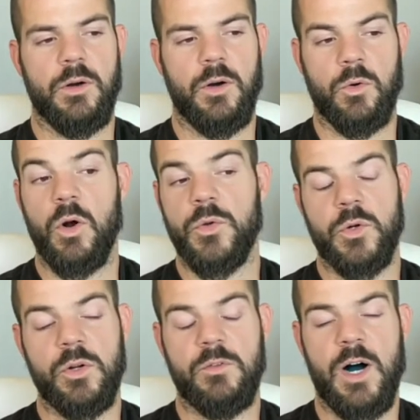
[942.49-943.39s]
or
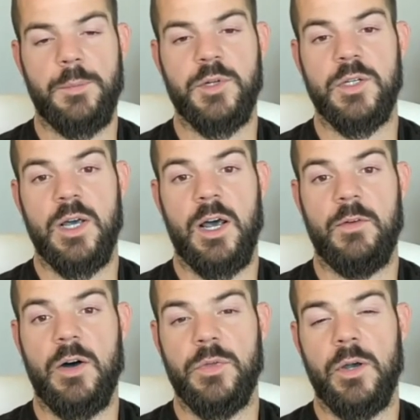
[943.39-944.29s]
alternative options they
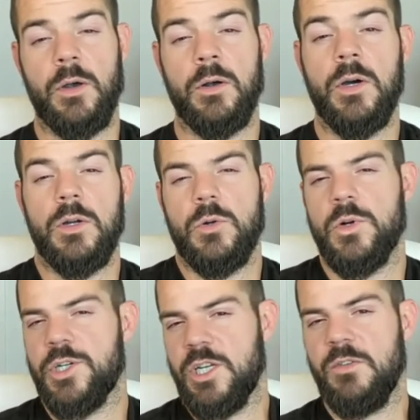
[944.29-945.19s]
have out there to
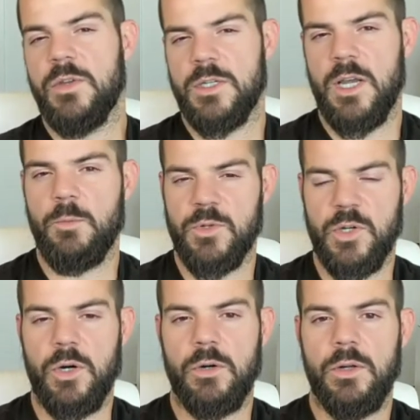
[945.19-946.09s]
achieve the same
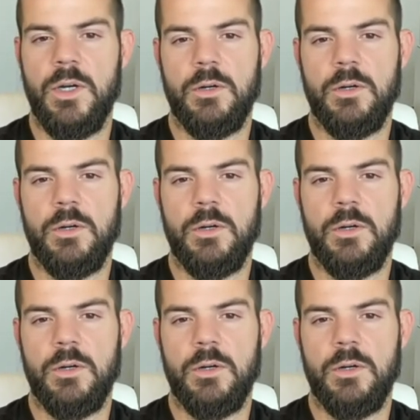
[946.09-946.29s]
result,